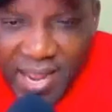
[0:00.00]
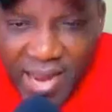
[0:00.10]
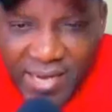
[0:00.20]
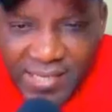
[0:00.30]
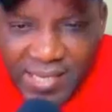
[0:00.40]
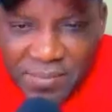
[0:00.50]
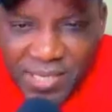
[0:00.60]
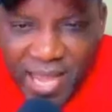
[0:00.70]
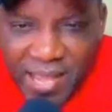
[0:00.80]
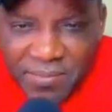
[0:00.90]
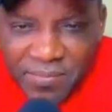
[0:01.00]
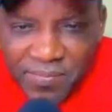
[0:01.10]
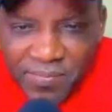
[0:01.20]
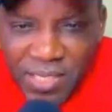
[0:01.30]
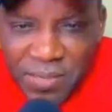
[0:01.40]
At the same time,
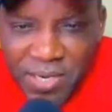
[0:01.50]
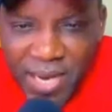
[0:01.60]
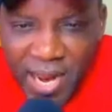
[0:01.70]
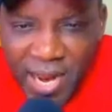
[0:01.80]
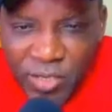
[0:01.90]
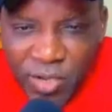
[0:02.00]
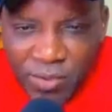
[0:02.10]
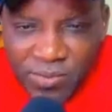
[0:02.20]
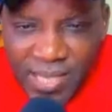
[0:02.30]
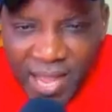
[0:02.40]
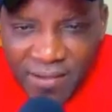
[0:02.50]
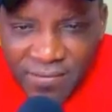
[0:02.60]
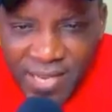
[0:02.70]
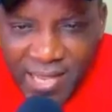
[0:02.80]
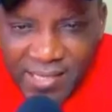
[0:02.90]
immediately you
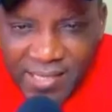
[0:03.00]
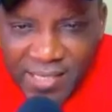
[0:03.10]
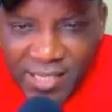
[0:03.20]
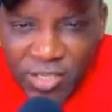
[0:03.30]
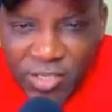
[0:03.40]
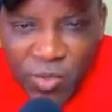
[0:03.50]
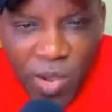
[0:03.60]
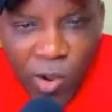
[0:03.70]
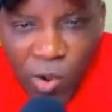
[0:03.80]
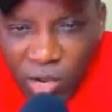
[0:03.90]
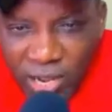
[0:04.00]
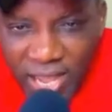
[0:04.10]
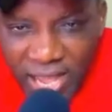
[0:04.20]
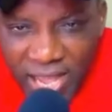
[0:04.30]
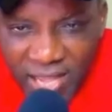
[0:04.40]
observe that you are
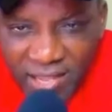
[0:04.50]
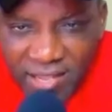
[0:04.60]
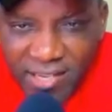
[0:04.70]
okay,